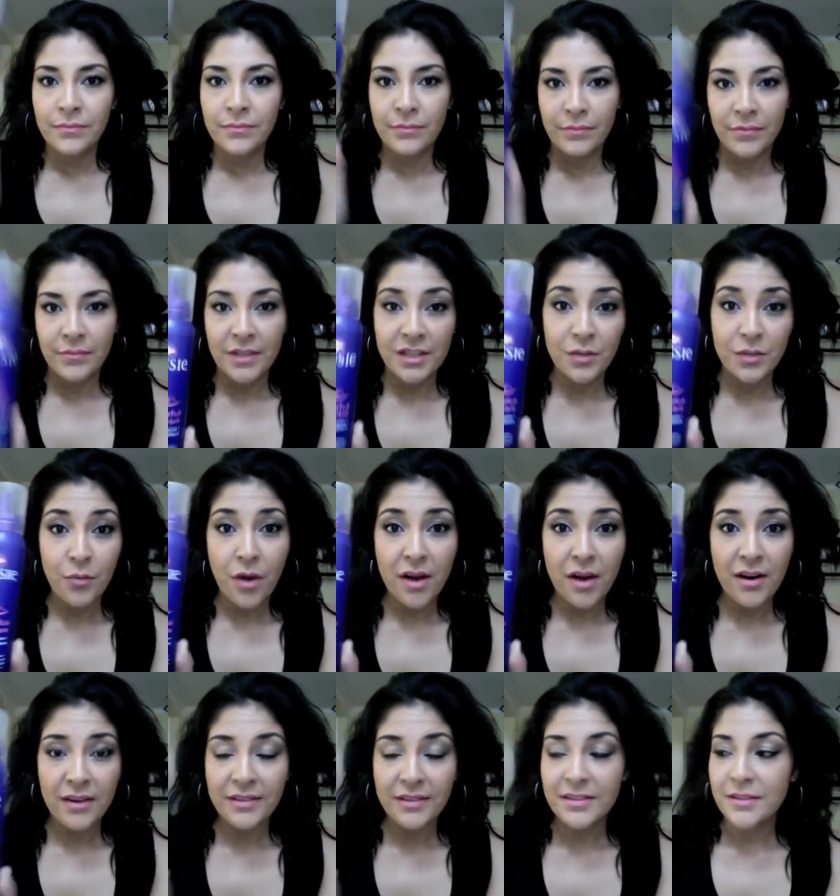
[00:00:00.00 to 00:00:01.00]
this
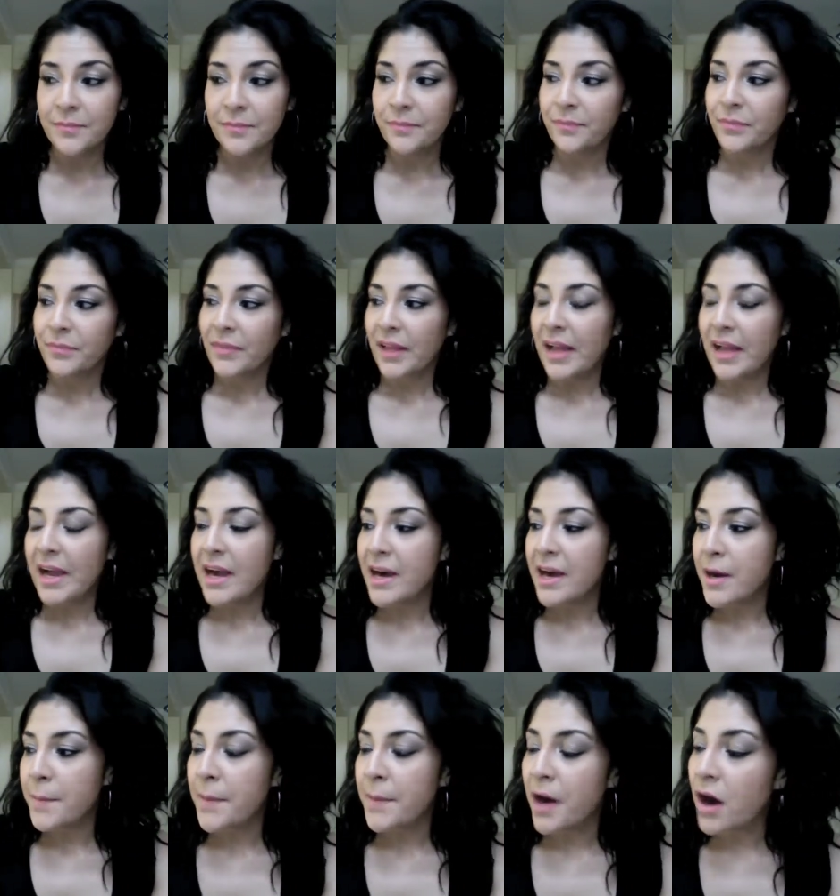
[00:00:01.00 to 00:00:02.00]
product.
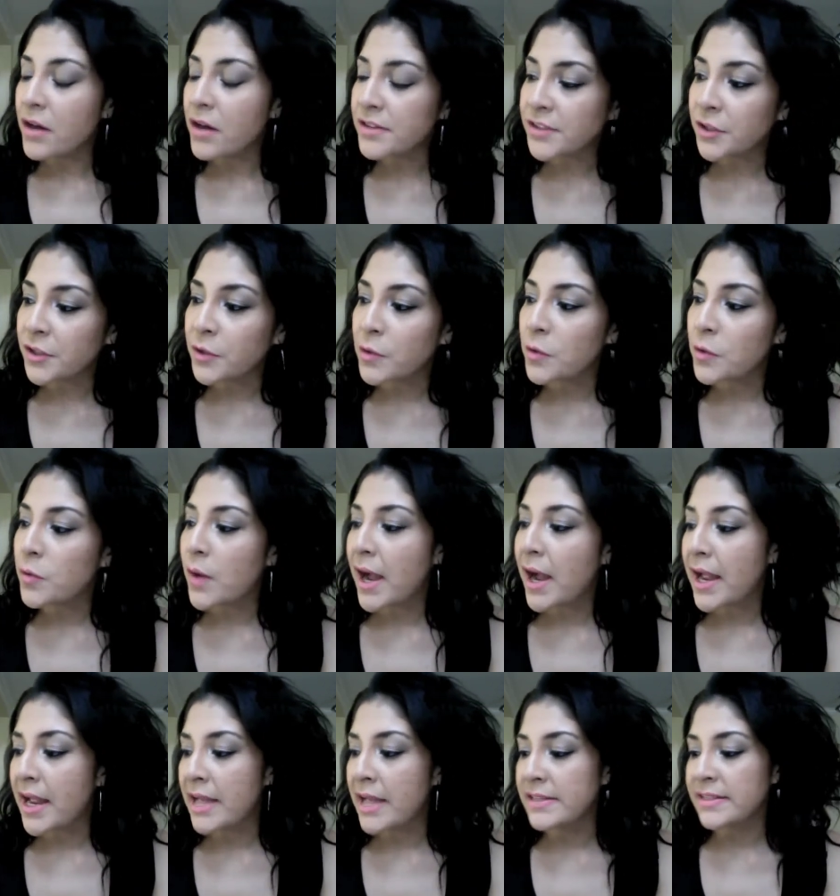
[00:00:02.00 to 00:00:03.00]
Um, also,
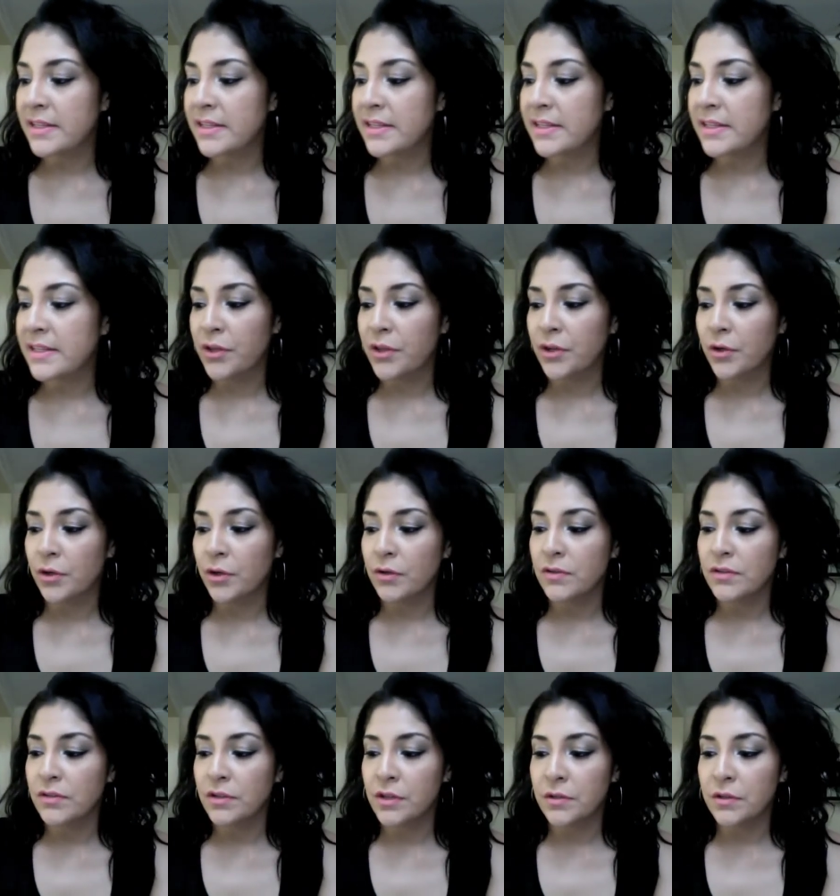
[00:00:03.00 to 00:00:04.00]
I had seen one of the girls
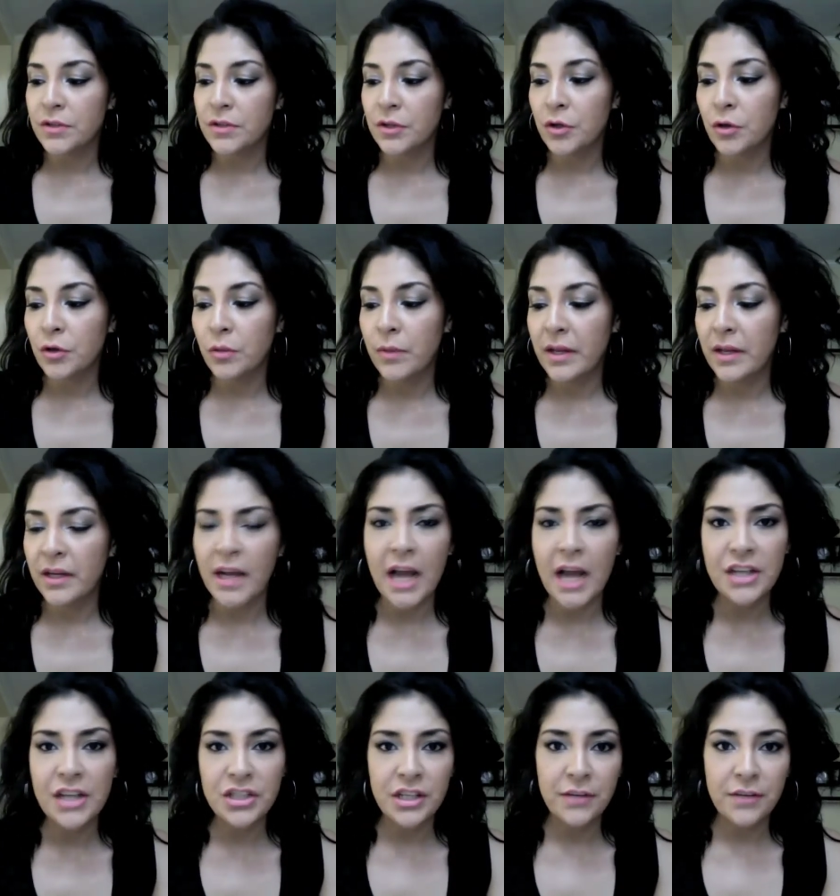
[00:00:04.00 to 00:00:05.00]
on YouTube,
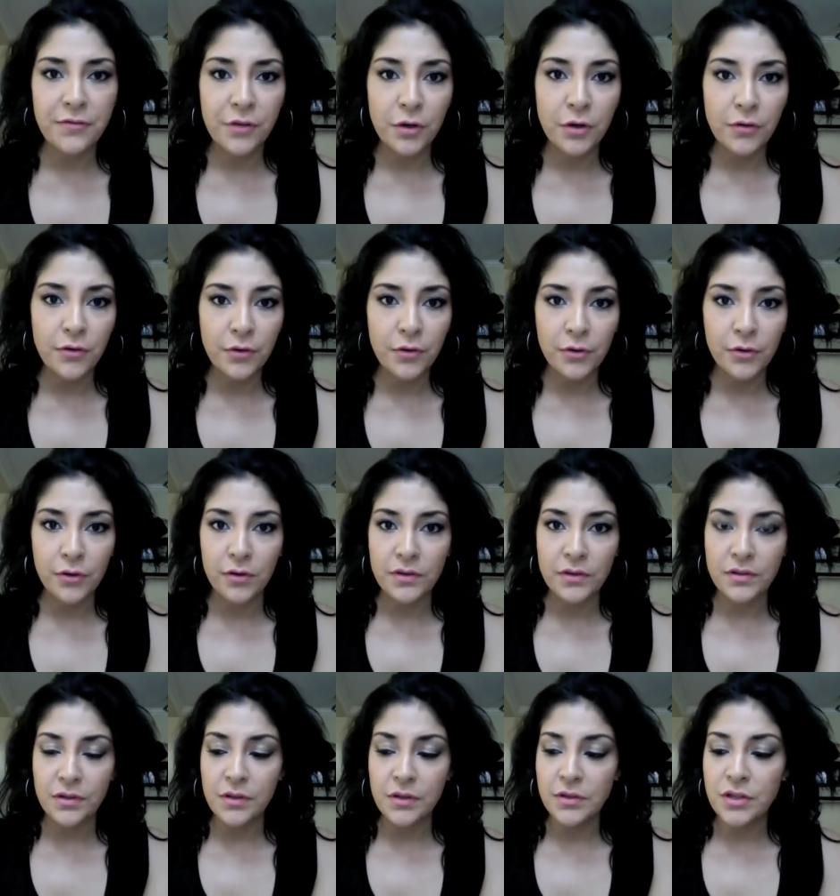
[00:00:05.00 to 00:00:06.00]
actually a few of you
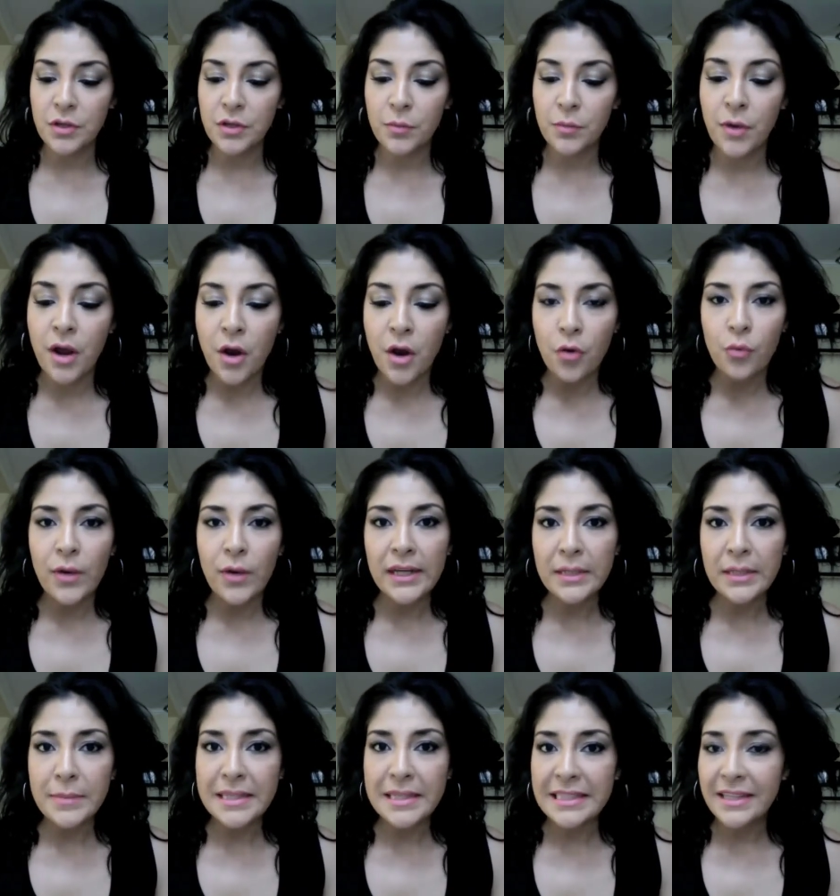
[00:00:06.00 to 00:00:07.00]
girls on YouTube,
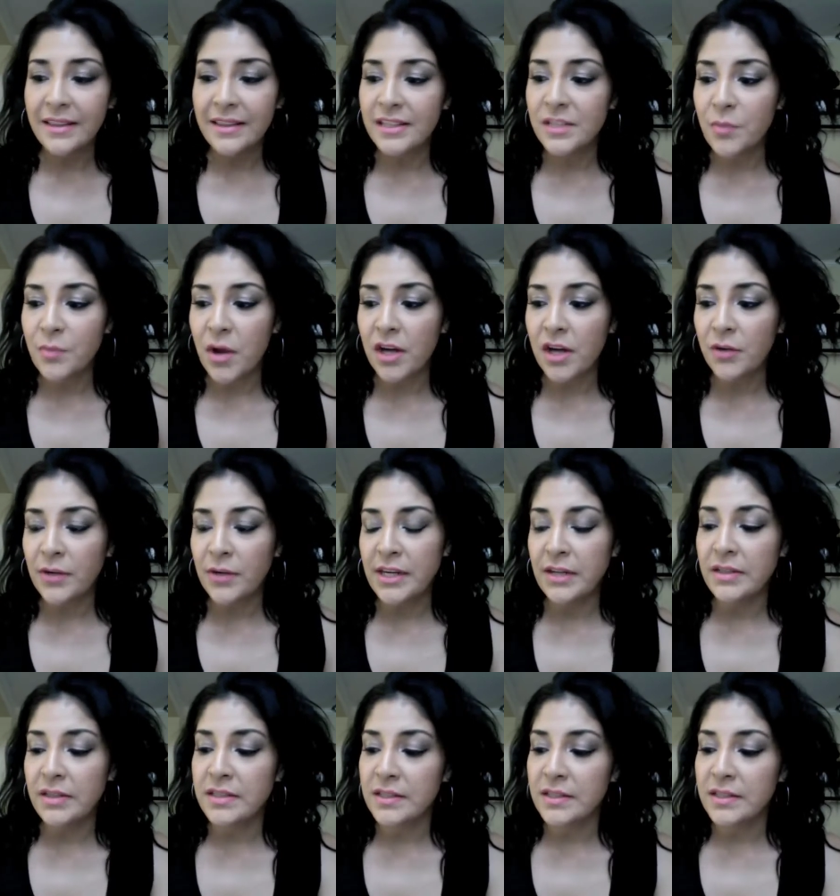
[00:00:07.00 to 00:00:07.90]
recommending this product right here.